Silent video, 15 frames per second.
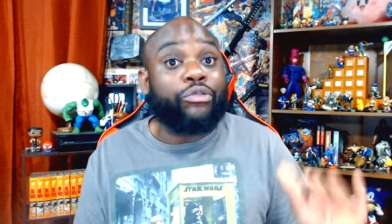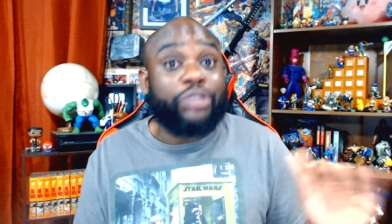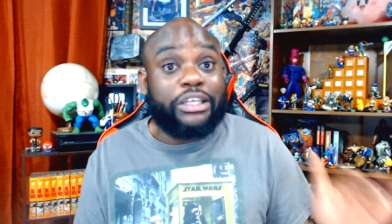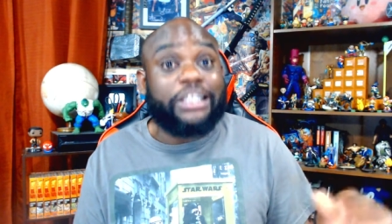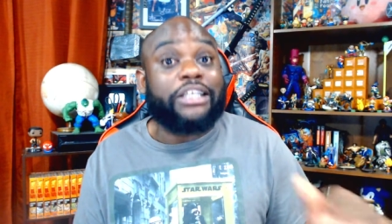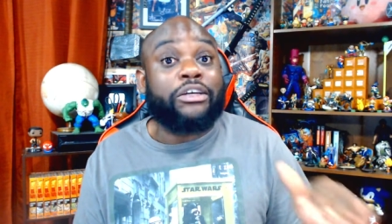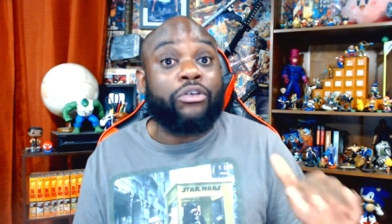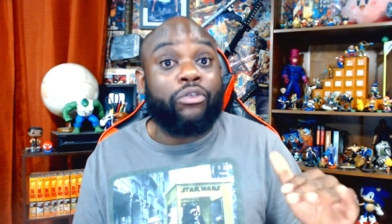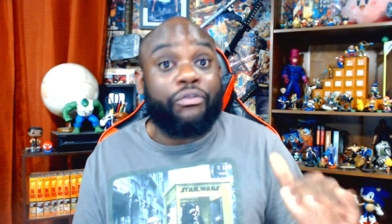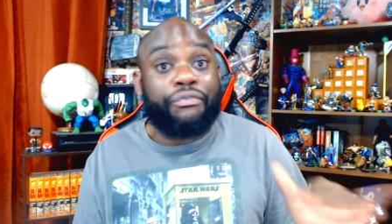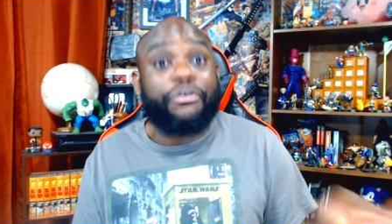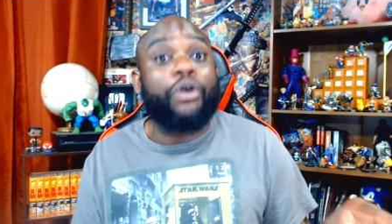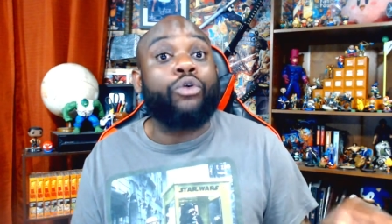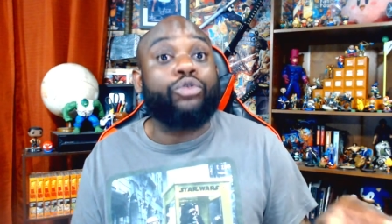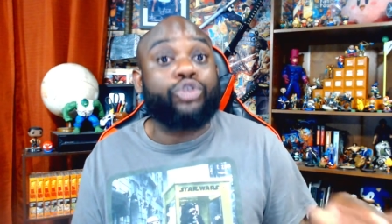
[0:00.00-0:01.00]
deal,
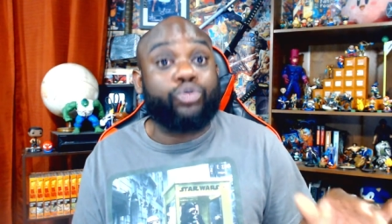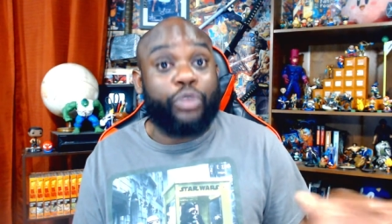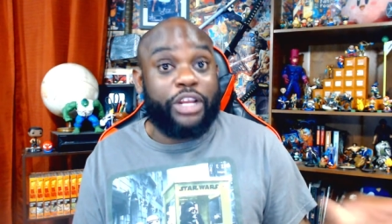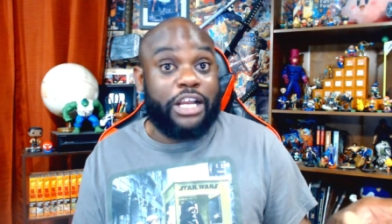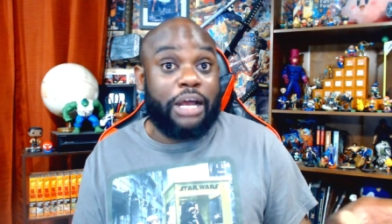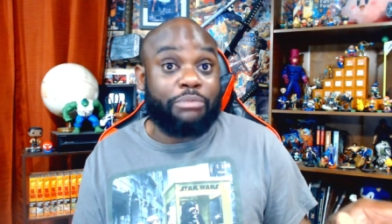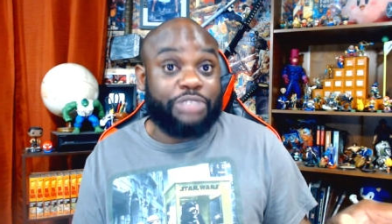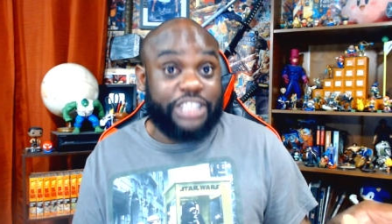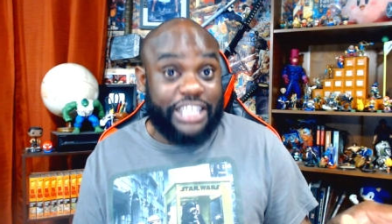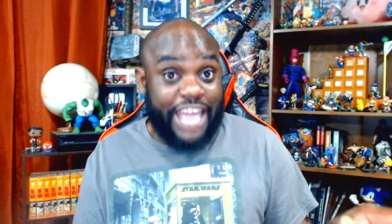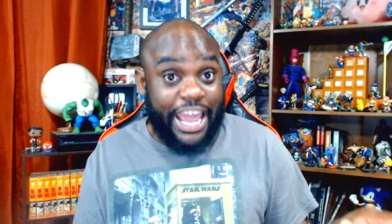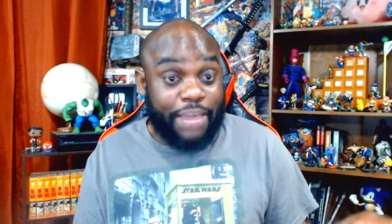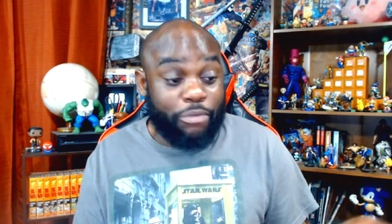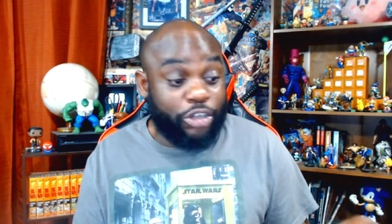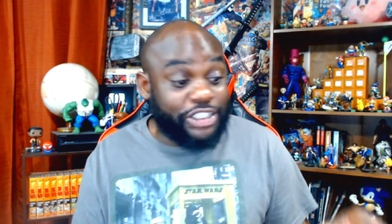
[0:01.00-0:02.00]
folks, when it comes to
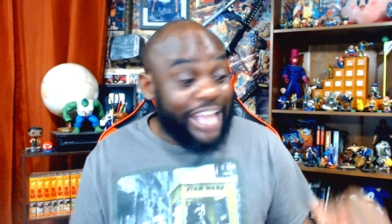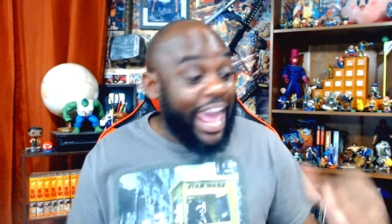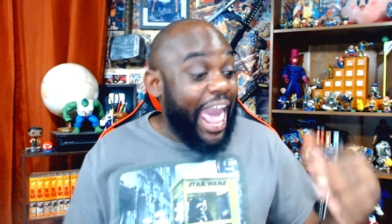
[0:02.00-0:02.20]
gamers.